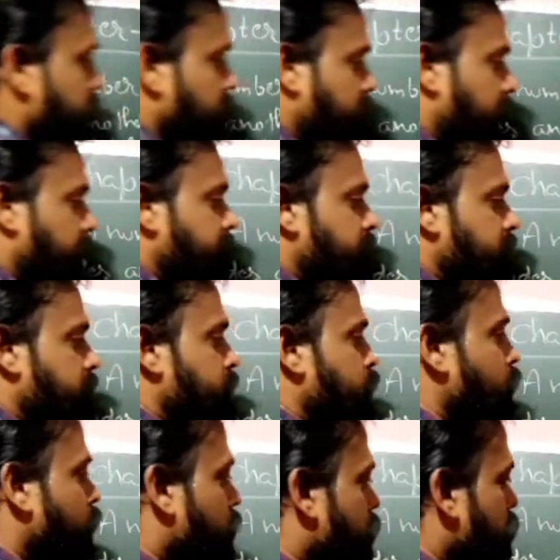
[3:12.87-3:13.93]
left.
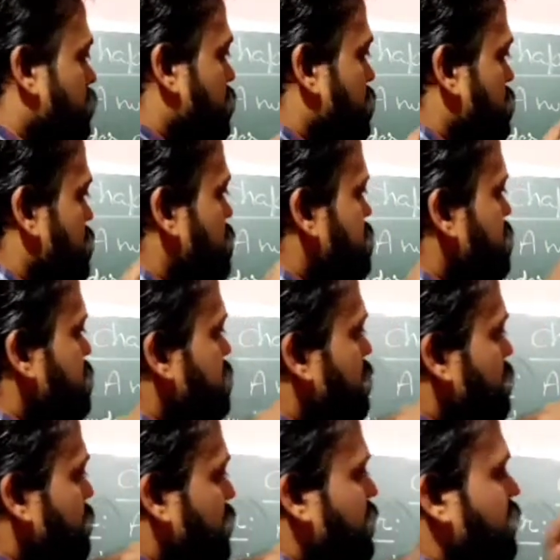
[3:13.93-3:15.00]
So this is the
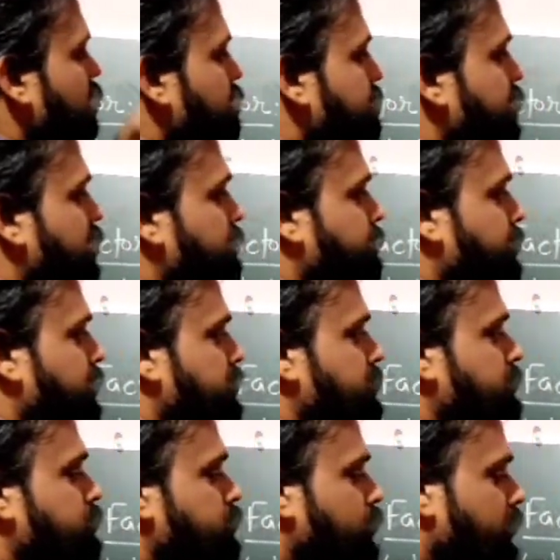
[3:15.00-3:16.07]
meaning of the
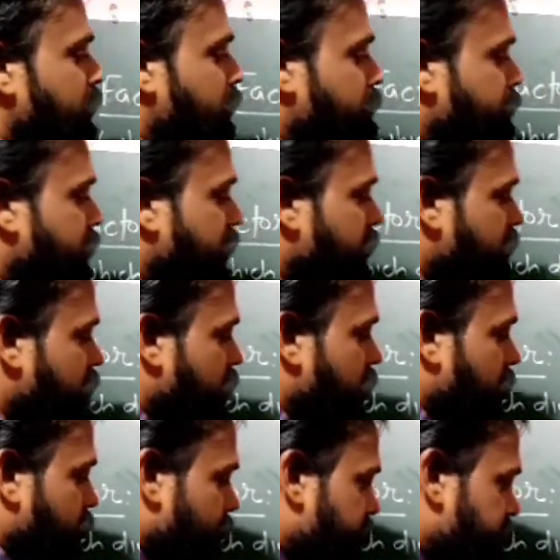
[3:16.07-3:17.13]
definition. So a number
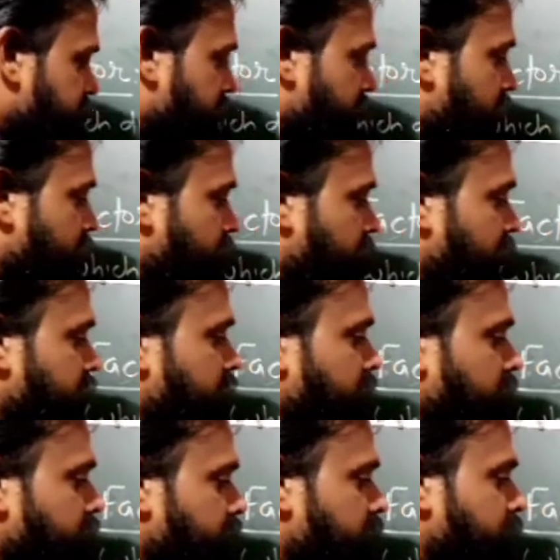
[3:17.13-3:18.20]
which can divide the
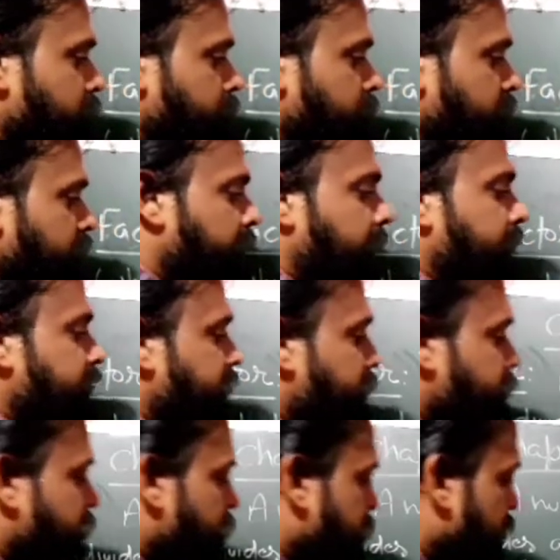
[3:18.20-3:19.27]
another number and
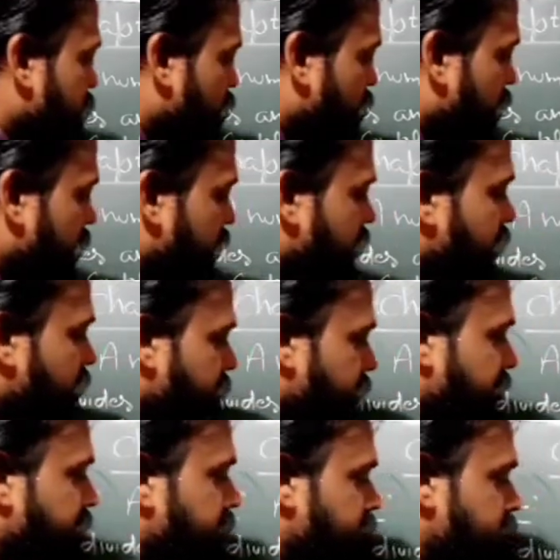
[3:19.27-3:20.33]
there will be no any
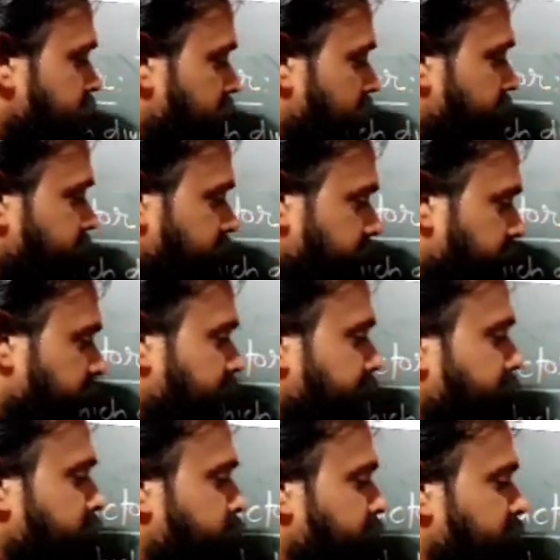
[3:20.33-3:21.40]
remainder is left,
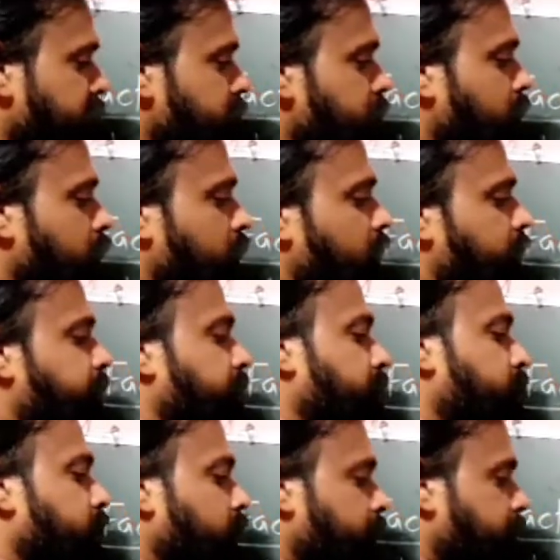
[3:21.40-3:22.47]
that number is called the
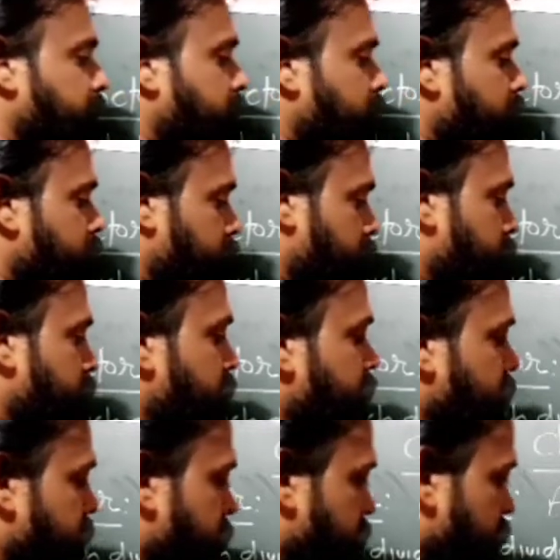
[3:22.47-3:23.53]
factor of the another
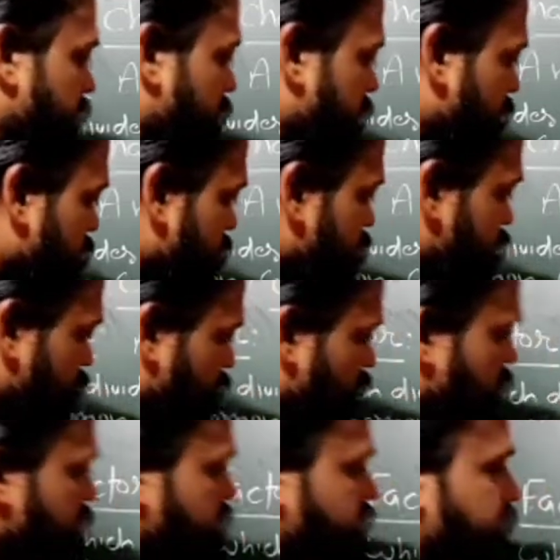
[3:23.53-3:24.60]
number.
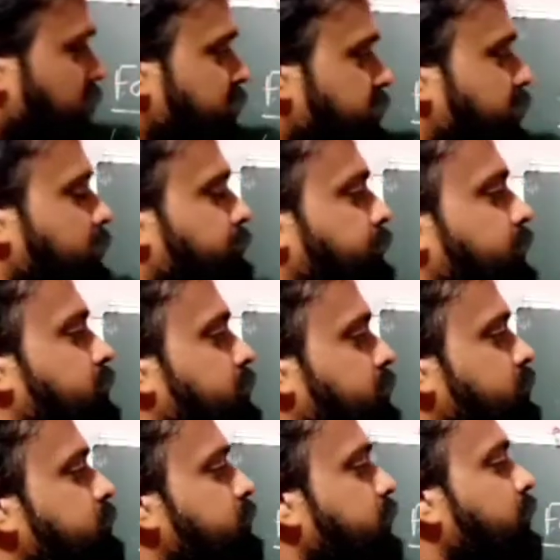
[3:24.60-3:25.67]
So this
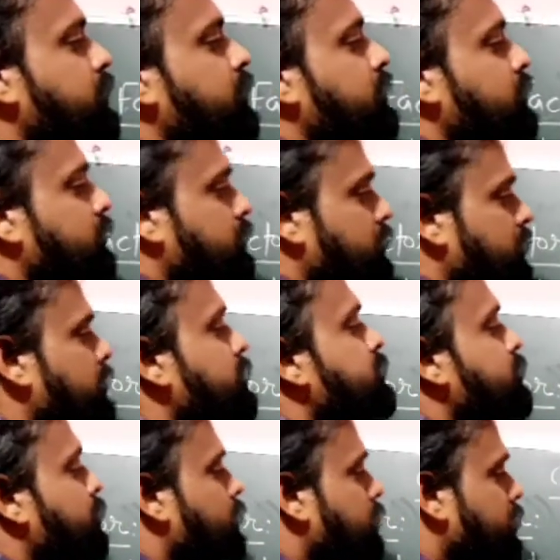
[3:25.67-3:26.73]
definition still is
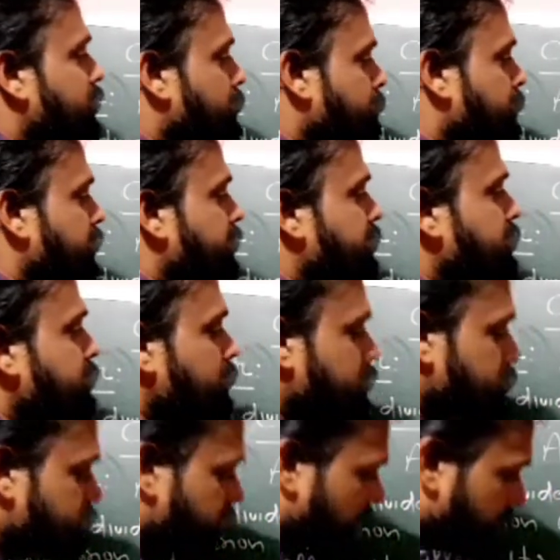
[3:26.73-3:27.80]
not completed.
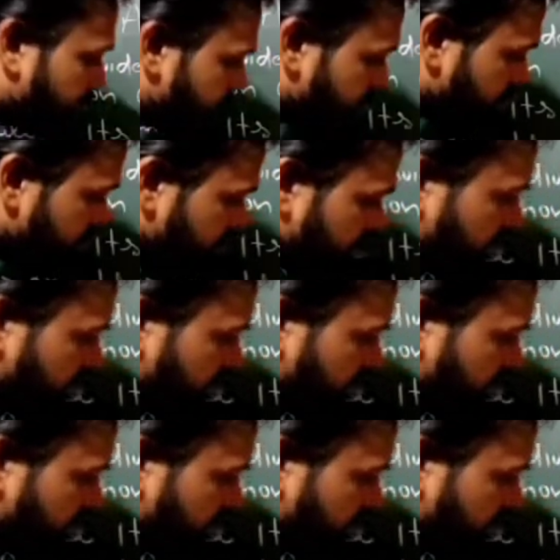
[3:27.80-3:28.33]
You have to